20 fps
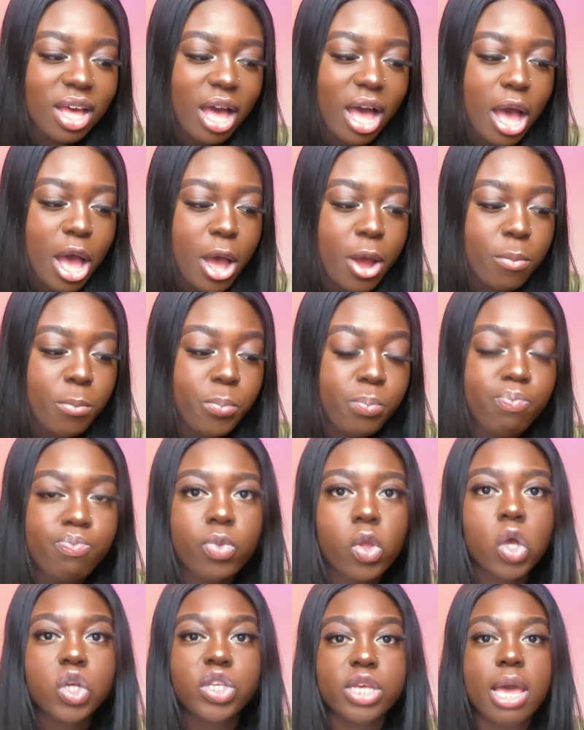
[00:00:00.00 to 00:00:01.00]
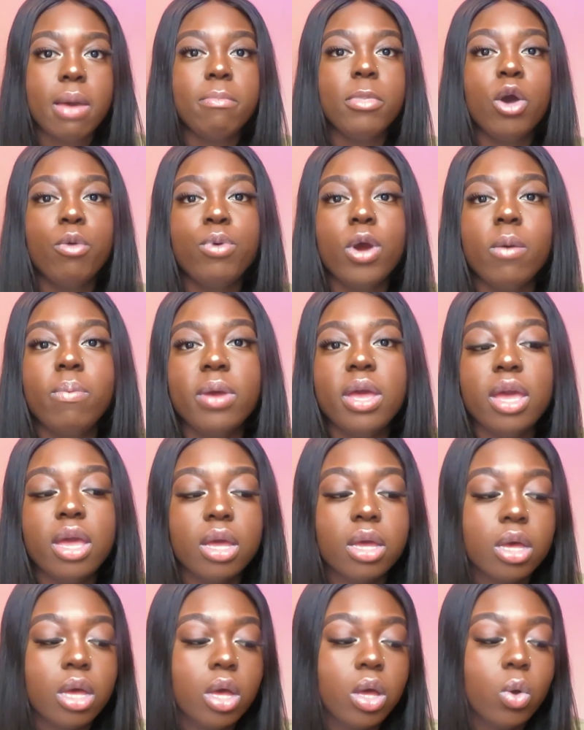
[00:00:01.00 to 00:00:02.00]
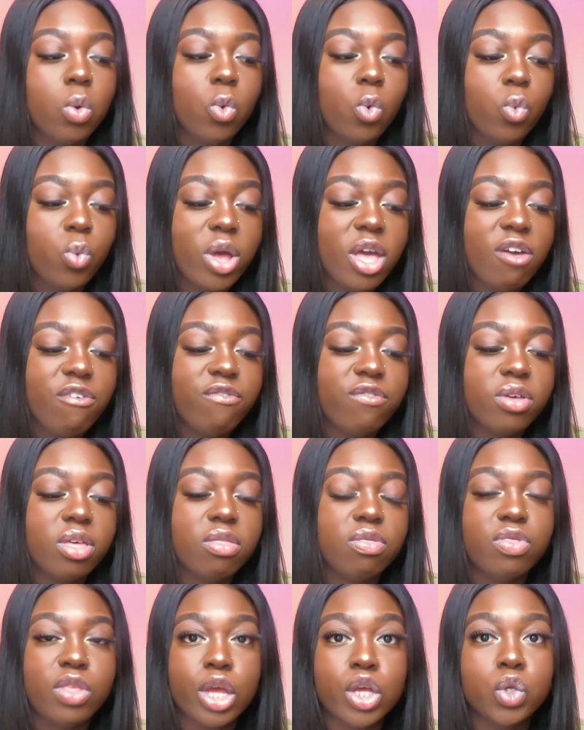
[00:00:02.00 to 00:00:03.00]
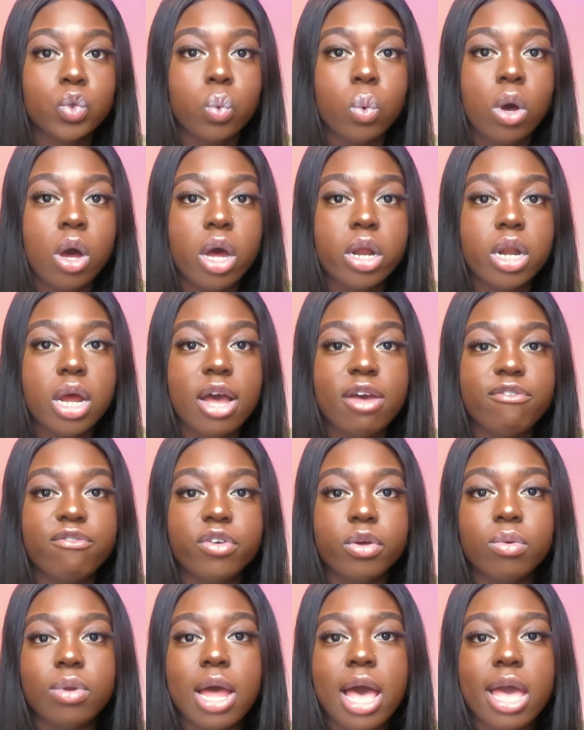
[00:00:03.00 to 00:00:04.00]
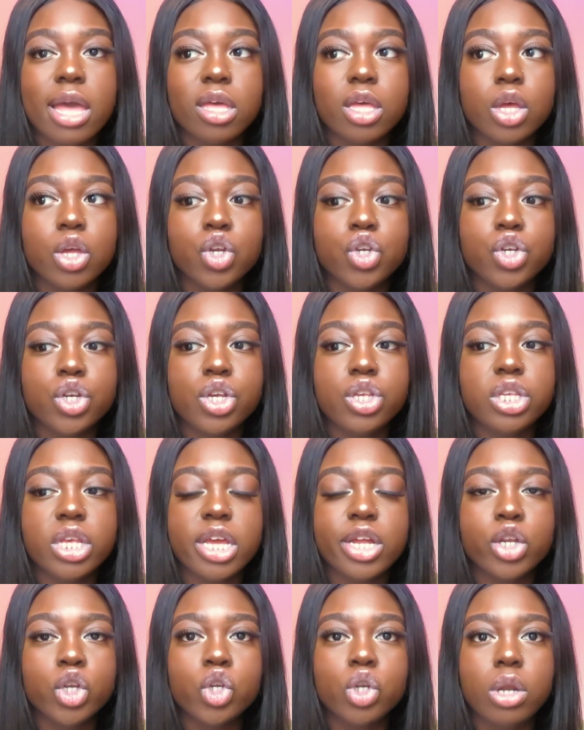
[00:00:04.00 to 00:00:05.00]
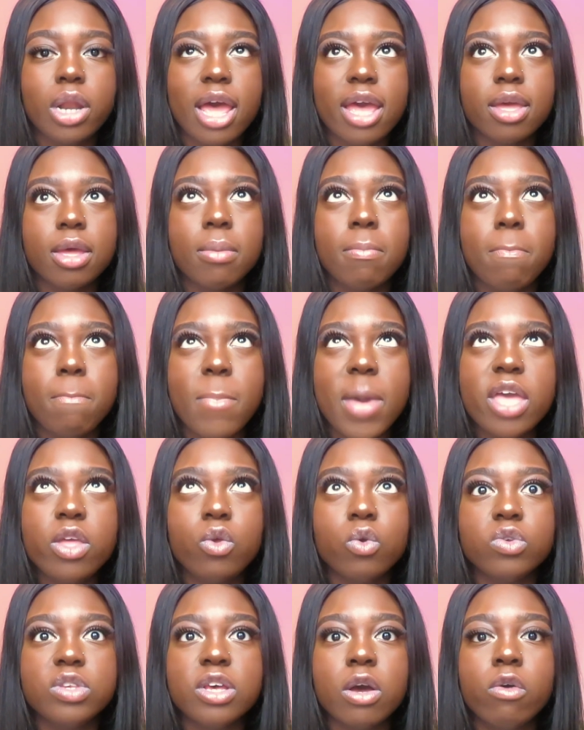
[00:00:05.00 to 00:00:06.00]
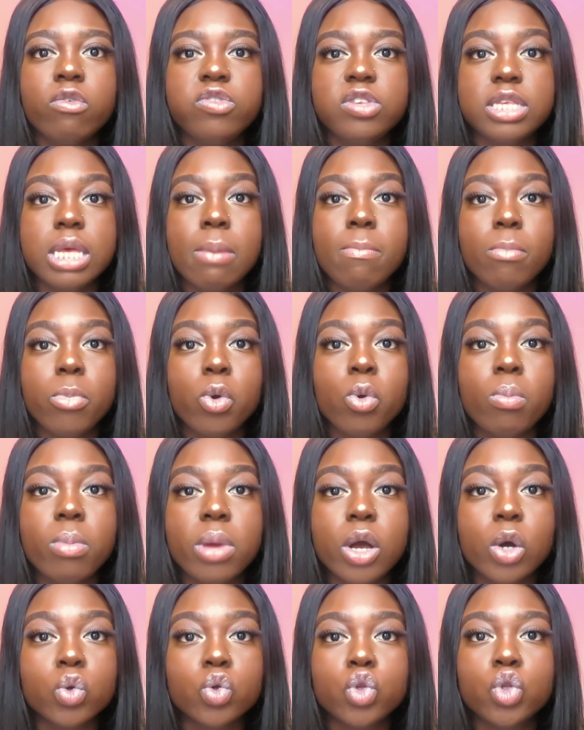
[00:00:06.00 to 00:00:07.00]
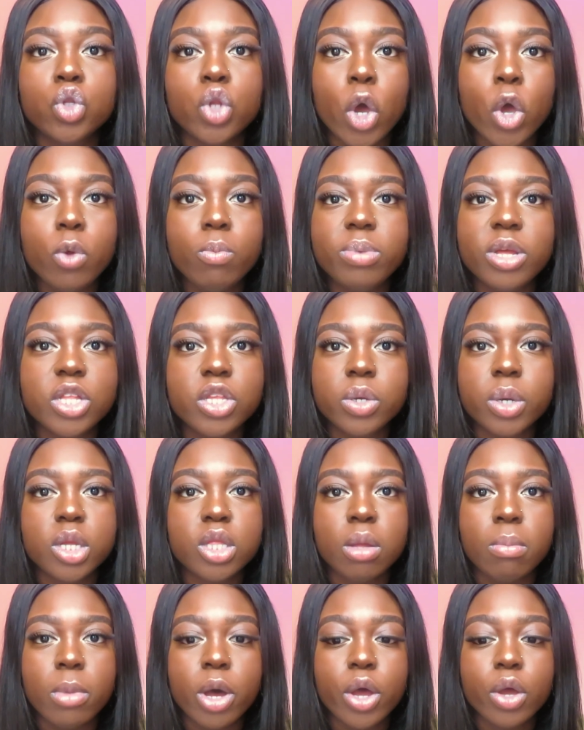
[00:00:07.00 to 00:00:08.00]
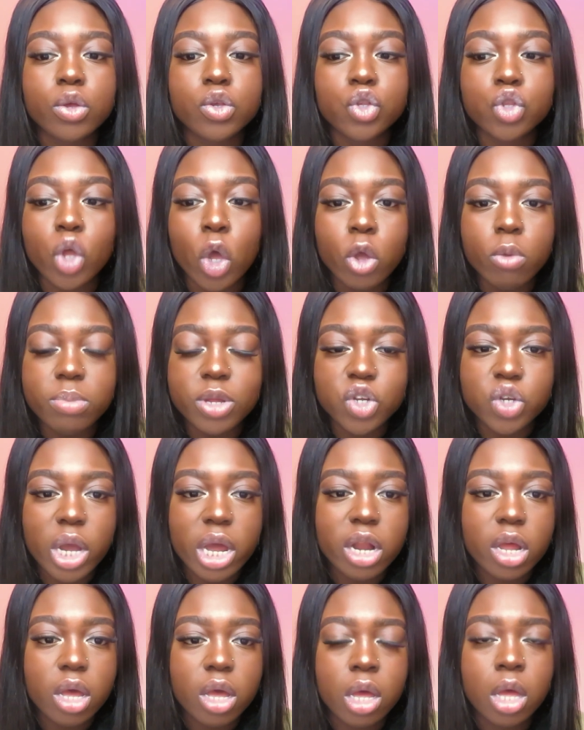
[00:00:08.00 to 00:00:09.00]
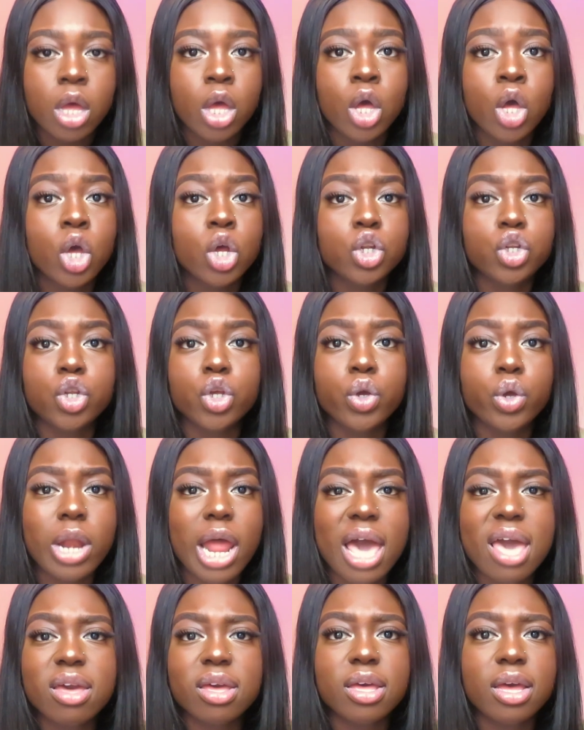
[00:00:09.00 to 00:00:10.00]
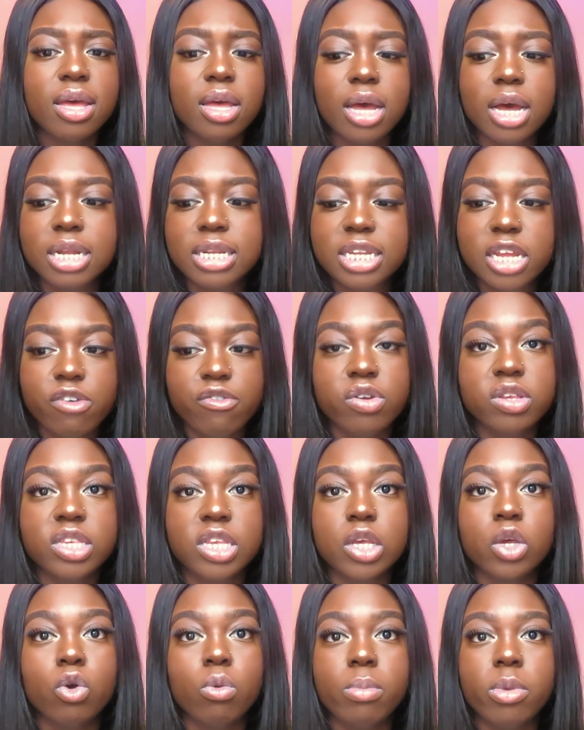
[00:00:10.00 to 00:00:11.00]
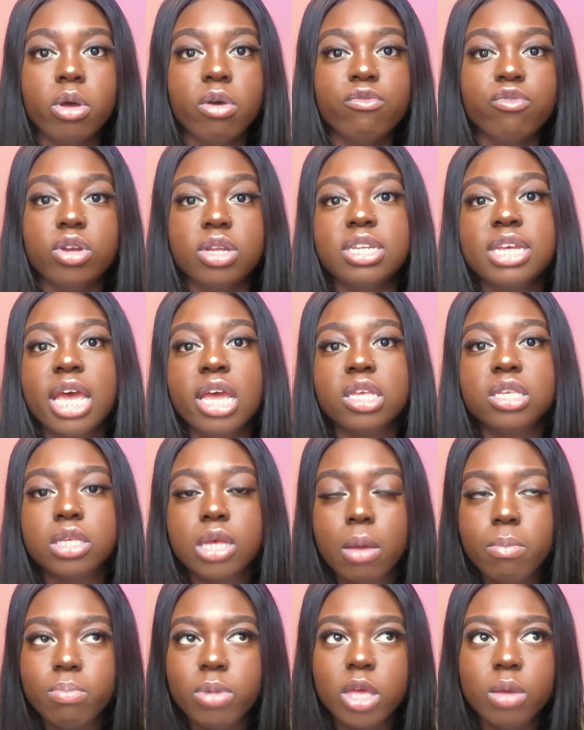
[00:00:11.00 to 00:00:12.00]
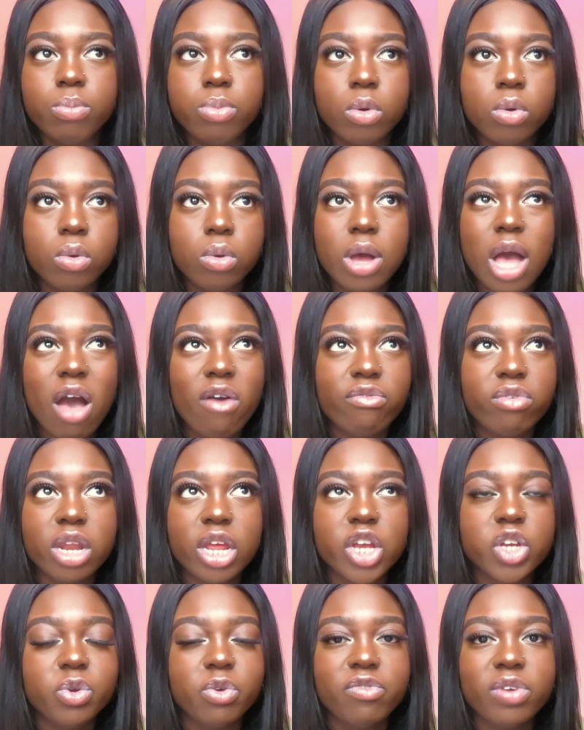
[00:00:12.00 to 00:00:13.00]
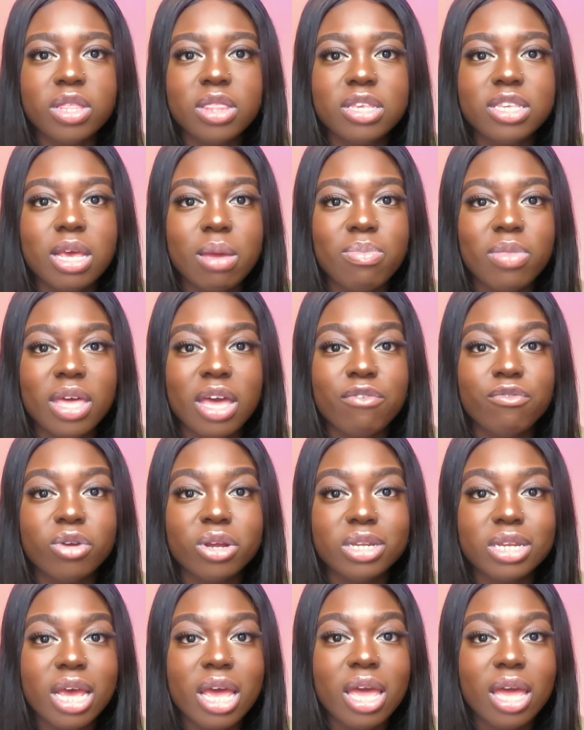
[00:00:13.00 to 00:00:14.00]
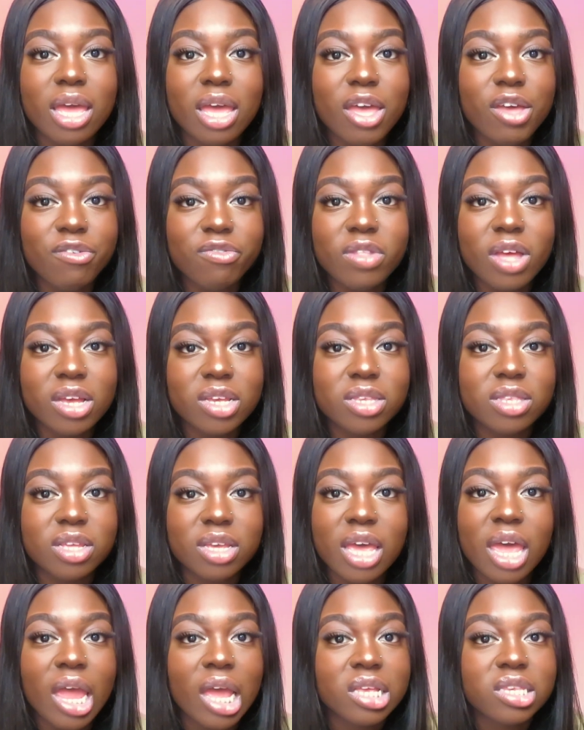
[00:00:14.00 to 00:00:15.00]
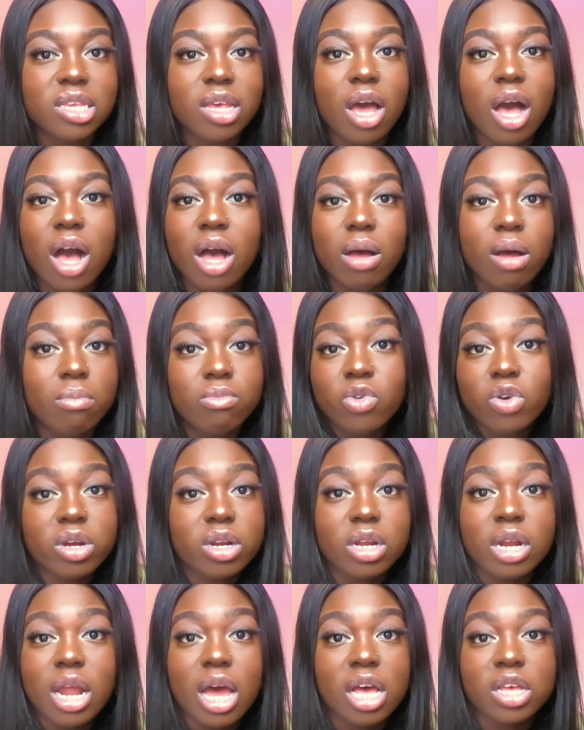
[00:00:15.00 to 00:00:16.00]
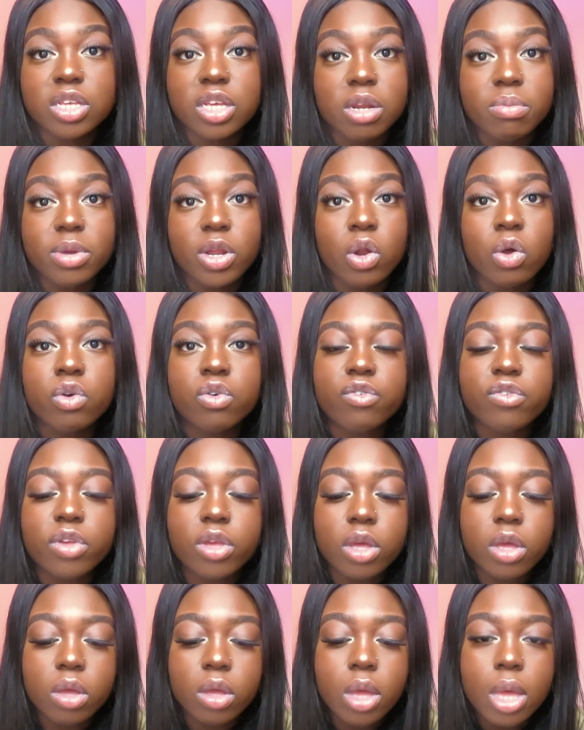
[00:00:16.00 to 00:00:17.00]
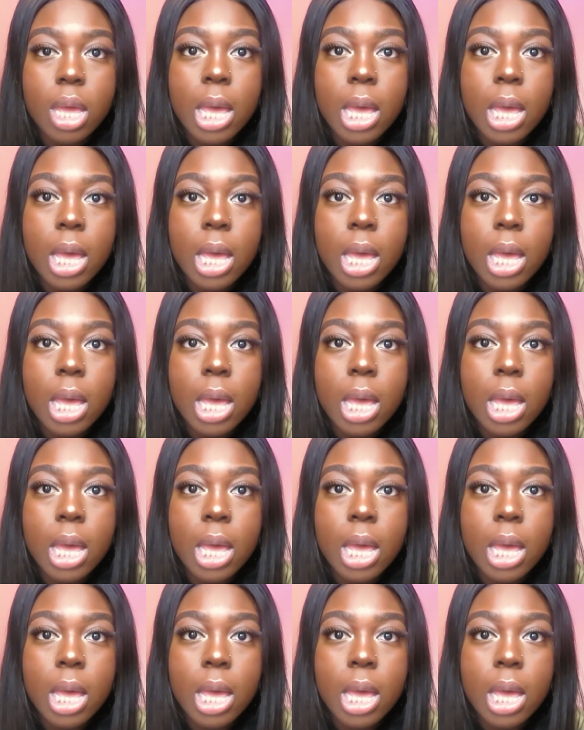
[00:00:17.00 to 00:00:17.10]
So yeah, meal prepping with this one, I feel like just in like make yourself simple meals. Don't be doing the most. Don't be trying to do like a different single meal every day. Some people have an issue with eating the same thing every day. If that's the case, I'm not gonna lie, it's gonna be long for you.